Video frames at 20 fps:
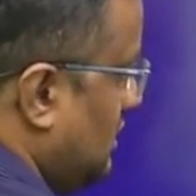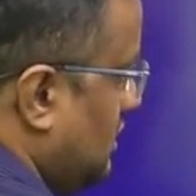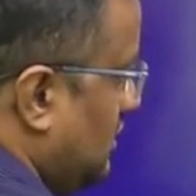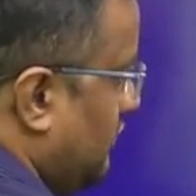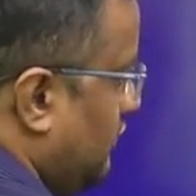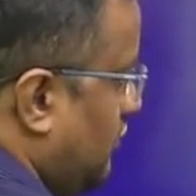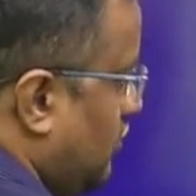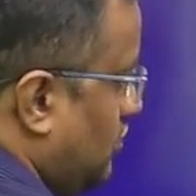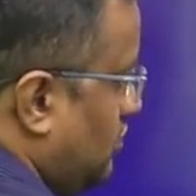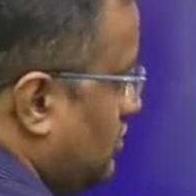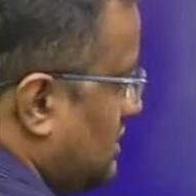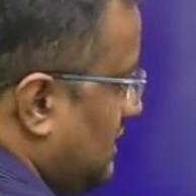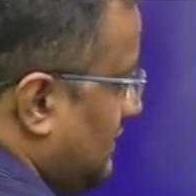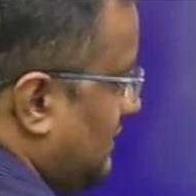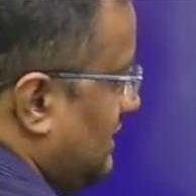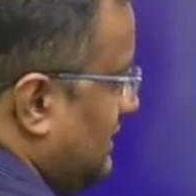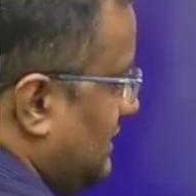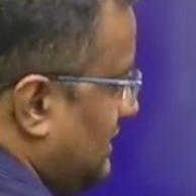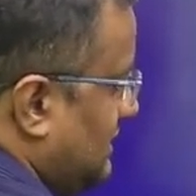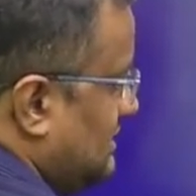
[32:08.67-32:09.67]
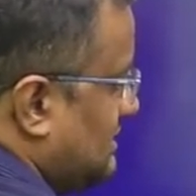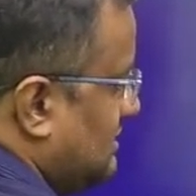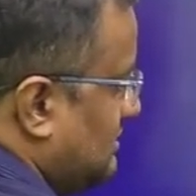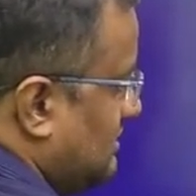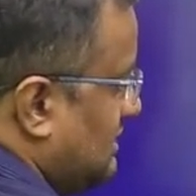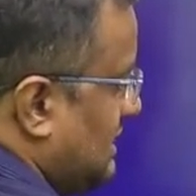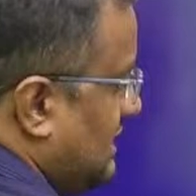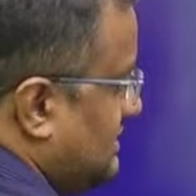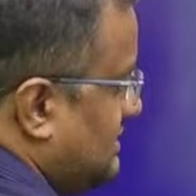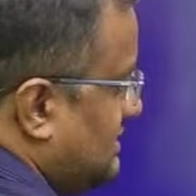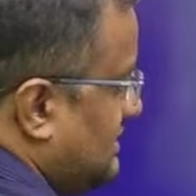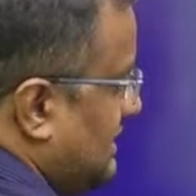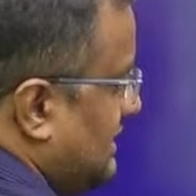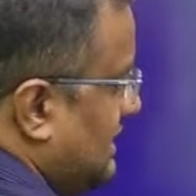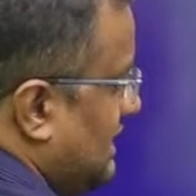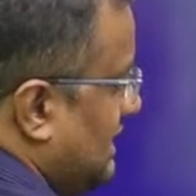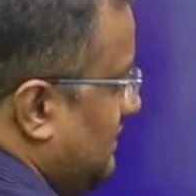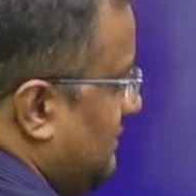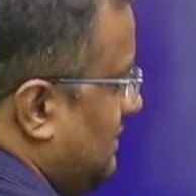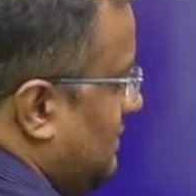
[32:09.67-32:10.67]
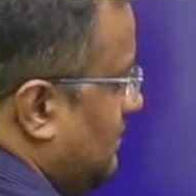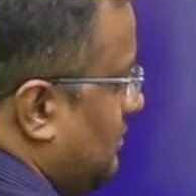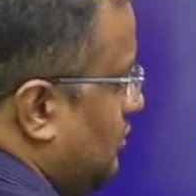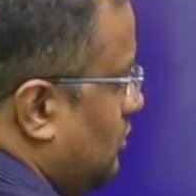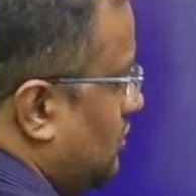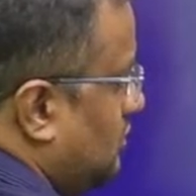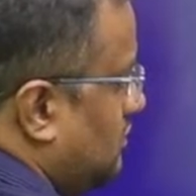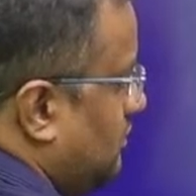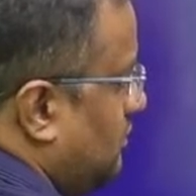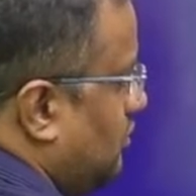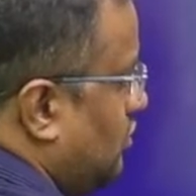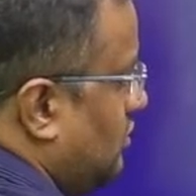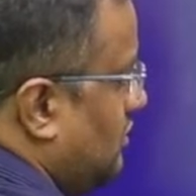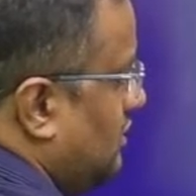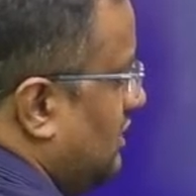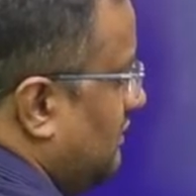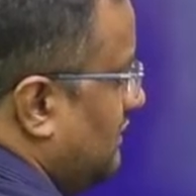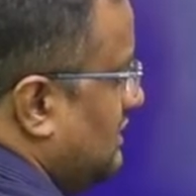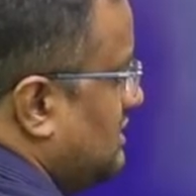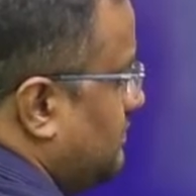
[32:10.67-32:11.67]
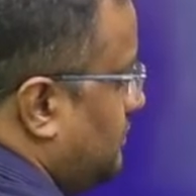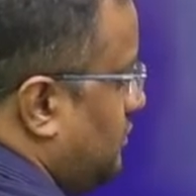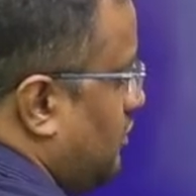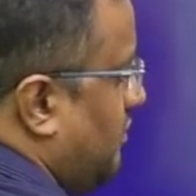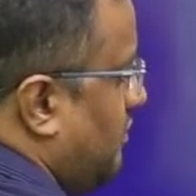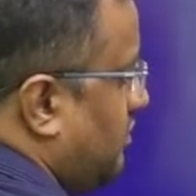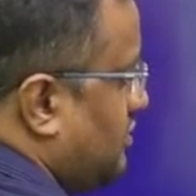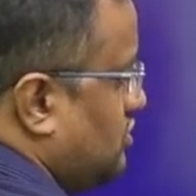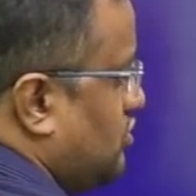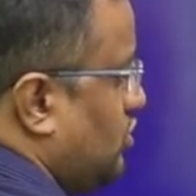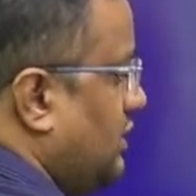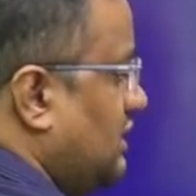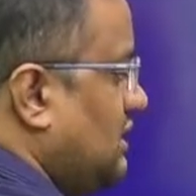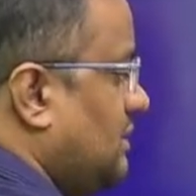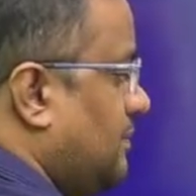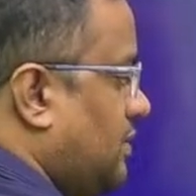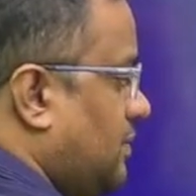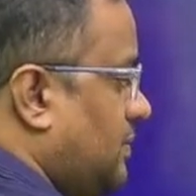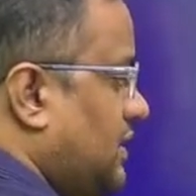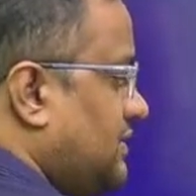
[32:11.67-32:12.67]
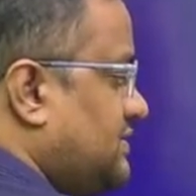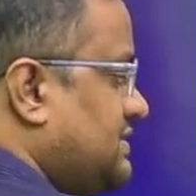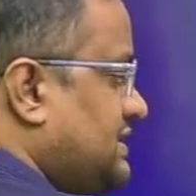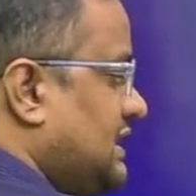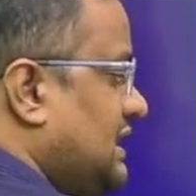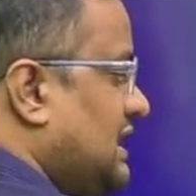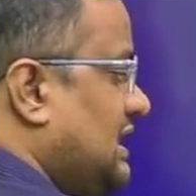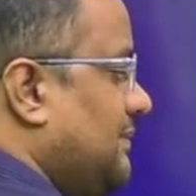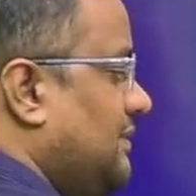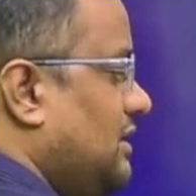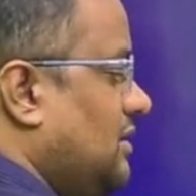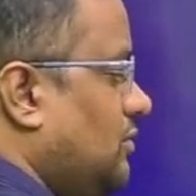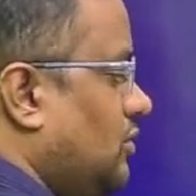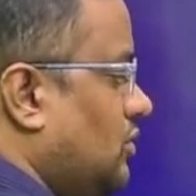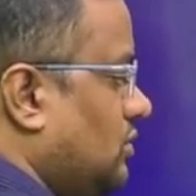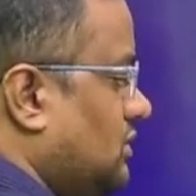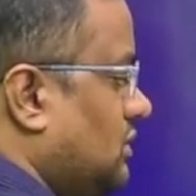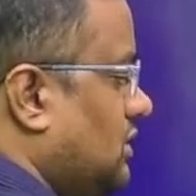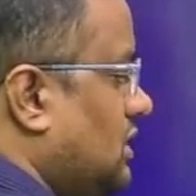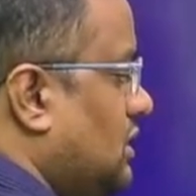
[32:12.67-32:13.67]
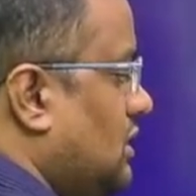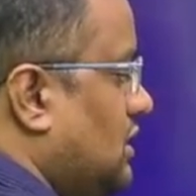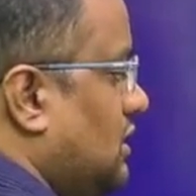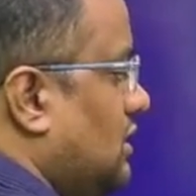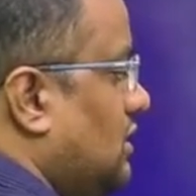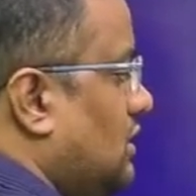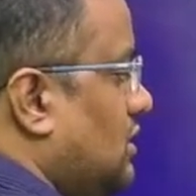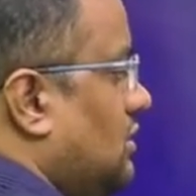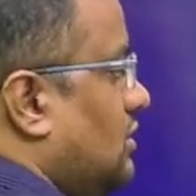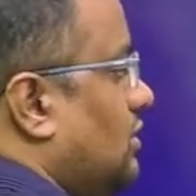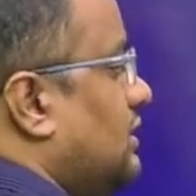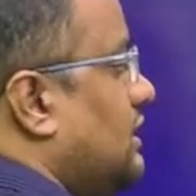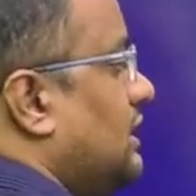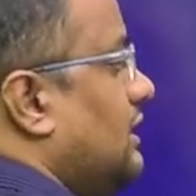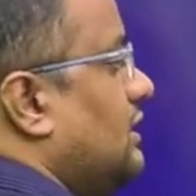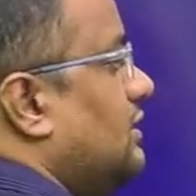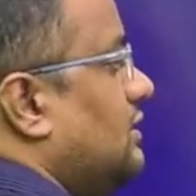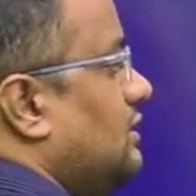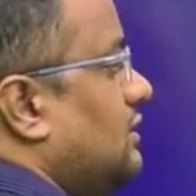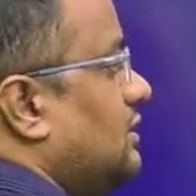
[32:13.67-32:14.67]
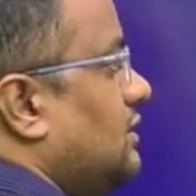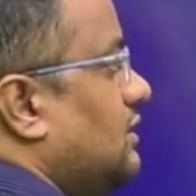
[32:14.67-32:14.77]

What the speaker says: 4 to 7 it is like CLML both it is showing the property of CLML both. Okay,